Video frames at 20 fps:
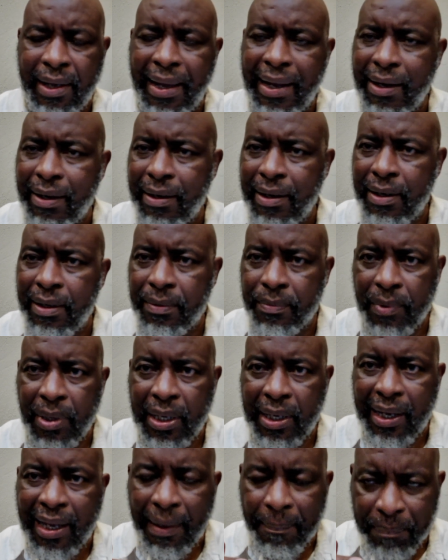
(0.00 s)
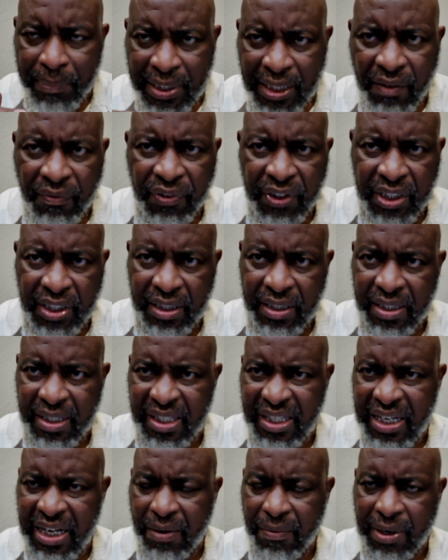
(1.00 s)

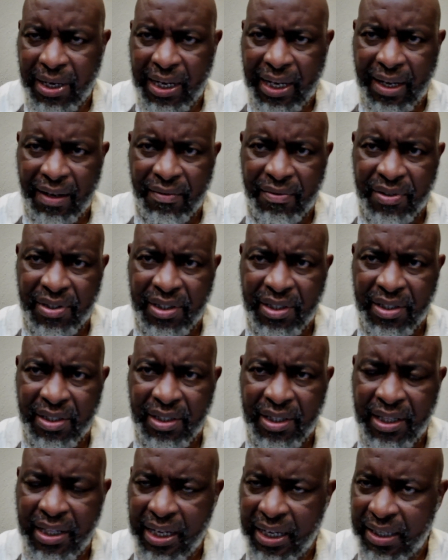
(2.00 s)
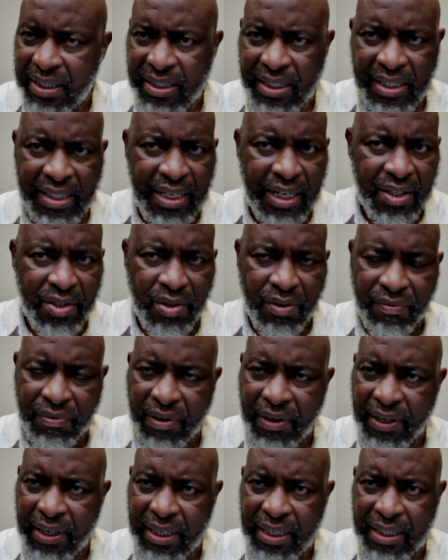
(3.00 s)
captivities in our lives, in the existence of
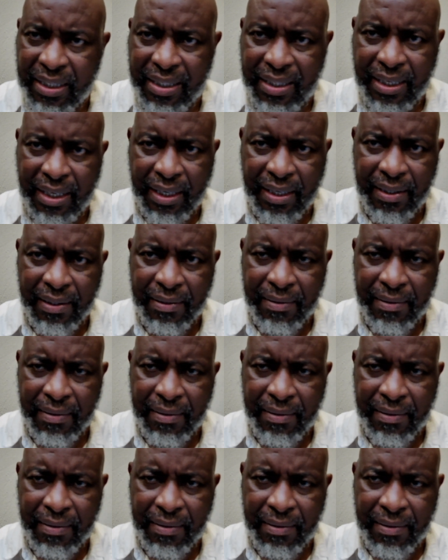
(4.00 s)
our history.